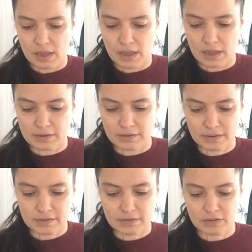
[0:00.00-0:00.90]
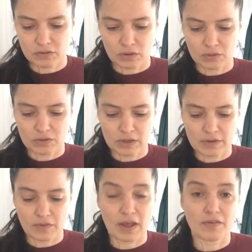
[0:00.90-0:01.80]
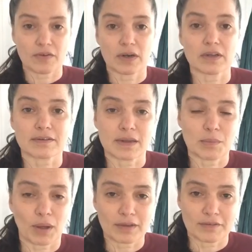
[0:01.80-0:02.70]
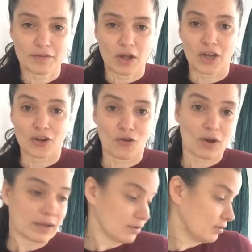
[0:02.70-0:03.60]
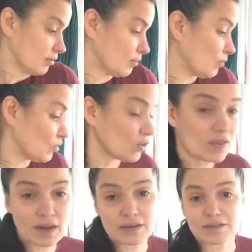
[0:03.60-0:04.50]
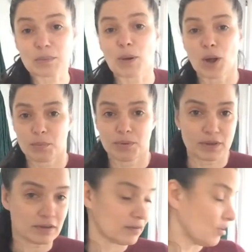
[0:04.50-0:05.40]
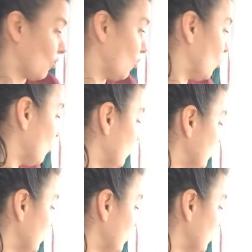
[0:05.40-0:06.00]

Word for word: It assists the soul to live effortlessly by divine grace. So that is the purpose of